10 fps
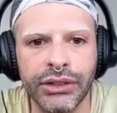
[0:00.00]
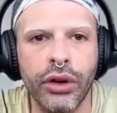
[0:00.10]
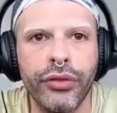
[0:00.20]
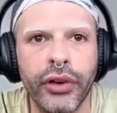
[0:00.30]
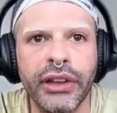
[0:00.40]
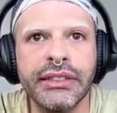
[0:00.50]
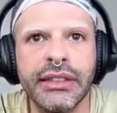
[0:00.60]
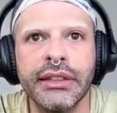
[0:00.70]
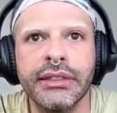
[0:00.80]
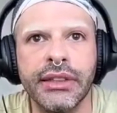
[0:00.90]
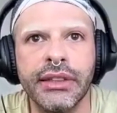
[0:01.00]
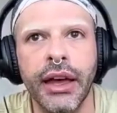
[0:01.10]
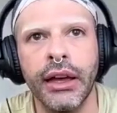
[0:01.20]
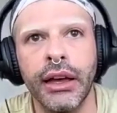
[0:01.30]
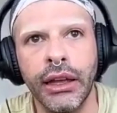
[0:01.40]
So, for instance,
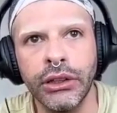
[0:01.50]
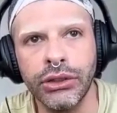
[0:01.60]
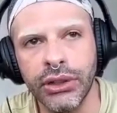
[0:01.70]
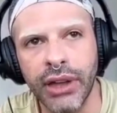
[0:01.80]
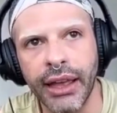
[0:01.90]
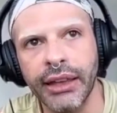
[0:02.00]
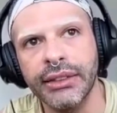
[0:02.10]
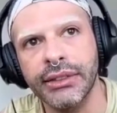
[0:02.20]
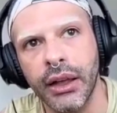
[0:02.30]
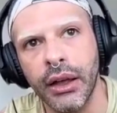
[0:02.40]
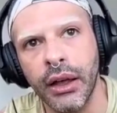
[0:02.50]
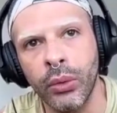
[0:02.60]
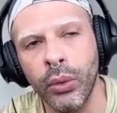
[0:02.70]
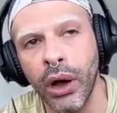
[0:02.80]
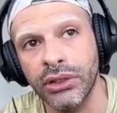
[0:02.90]
in today's
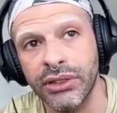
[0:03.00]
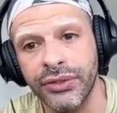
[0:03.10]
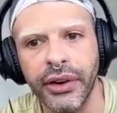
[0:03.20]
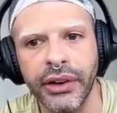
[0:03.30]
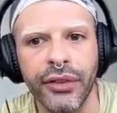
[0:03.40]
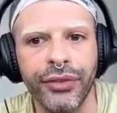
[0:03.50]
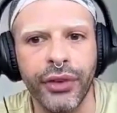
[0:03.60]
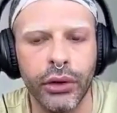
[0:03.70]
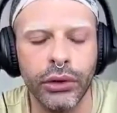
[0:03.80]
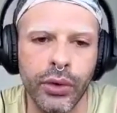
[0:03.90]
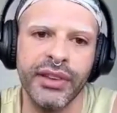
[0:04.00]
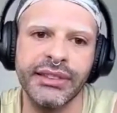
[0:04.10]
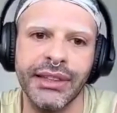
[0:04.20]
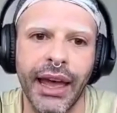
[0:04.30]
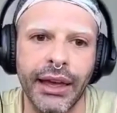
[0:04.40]
world, it's very difficult to
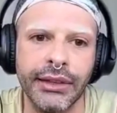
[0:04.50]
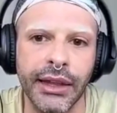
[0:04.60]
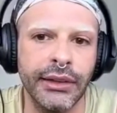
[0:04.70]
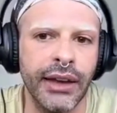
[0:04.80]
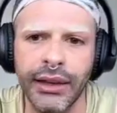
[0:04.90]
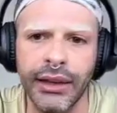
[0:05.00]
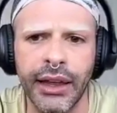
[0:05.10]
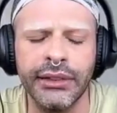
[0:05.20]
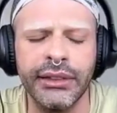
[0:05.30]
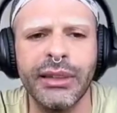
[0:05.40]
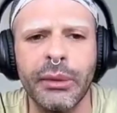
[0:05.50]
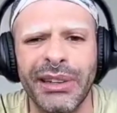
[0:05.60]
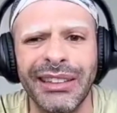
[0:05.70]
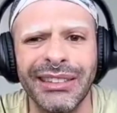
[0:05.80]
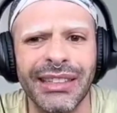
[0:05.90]
investigate in
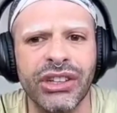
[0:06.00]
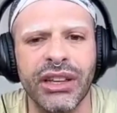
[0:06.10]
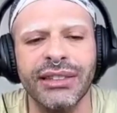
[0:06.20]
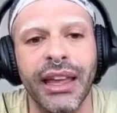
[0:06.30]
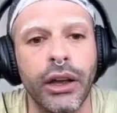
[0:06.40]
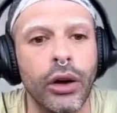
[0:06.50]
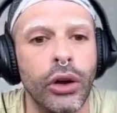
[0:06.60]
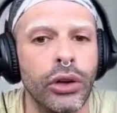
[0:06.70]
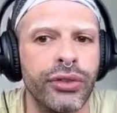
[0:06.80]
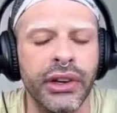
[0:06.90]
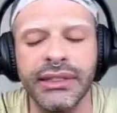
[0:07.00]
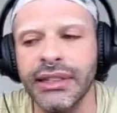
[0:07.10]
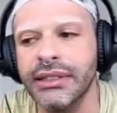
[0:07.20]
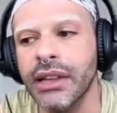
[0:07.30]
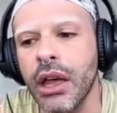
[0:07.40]
disciplines such as psychology, for
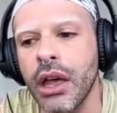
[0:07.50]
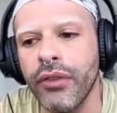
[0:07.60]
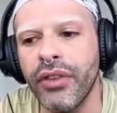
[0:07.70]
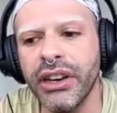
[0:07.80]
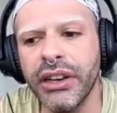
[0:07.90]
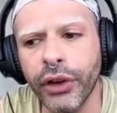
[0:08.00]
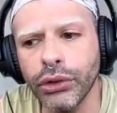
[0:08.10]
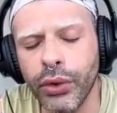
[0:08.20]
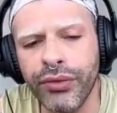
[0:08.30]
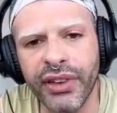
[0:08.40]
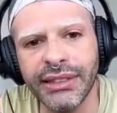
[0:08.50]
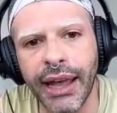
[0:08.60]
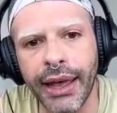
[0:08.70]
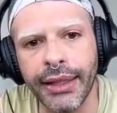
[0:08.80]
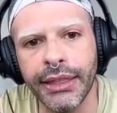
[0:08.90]
instance, very difficult to
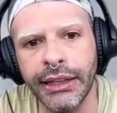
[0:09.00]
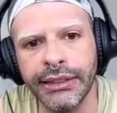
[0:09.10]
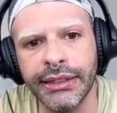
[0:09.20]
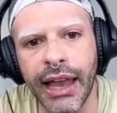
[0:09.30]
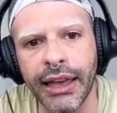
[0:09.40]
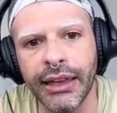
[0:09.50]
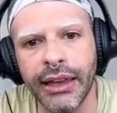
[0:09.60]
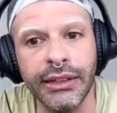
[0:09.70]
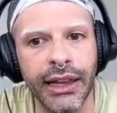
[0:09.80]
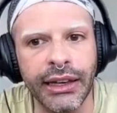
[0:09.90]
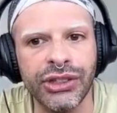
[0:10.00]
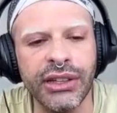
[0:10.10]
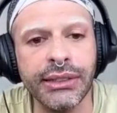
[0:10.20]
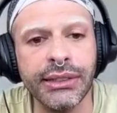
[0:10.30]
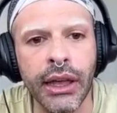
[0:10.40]
investigate things like
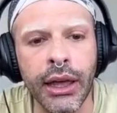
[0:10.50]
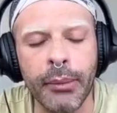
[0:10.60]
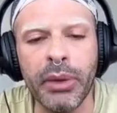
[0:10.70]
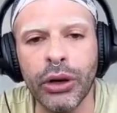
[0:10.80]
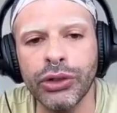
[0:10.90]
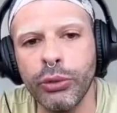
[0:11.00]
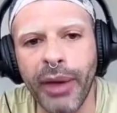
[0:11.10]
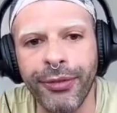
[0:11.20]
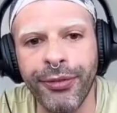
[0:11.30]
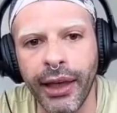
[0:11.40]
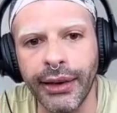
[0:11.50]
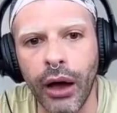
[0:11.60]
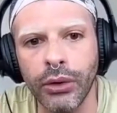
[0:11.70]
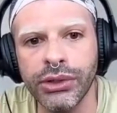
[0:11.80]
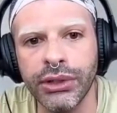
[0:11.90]
intelligence, because you may find
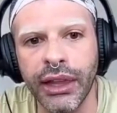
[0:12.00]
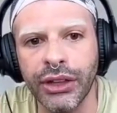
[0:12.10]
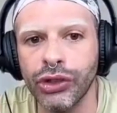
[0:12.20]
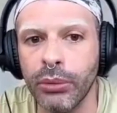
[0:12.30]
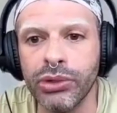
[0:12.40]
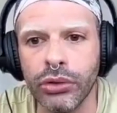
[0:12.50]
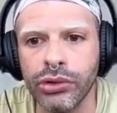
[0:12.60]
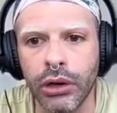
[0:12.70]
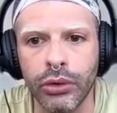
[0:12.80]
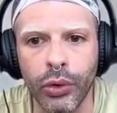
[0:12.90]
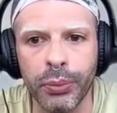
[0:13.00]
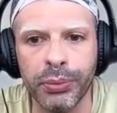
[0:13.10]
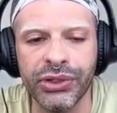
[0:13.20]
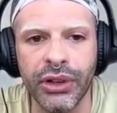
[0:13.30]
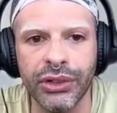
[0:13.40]
out that some social
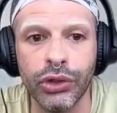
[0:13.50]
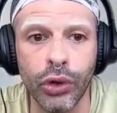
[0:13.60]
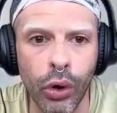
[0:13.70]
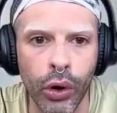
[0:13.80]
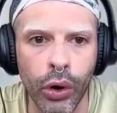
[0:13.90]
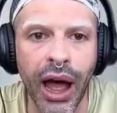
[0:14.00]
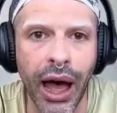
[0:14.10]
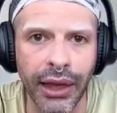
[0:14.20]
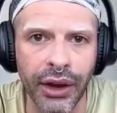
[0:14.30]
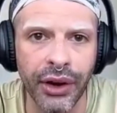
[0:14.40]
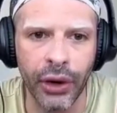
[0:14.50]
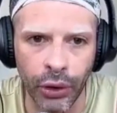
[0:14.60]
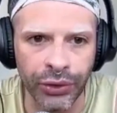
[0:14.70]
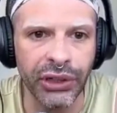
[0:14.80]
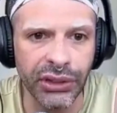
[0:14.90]
groups score higher than
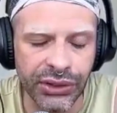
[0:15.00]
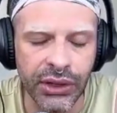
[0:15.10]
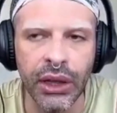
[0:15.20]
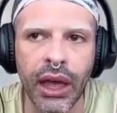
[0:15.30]
others.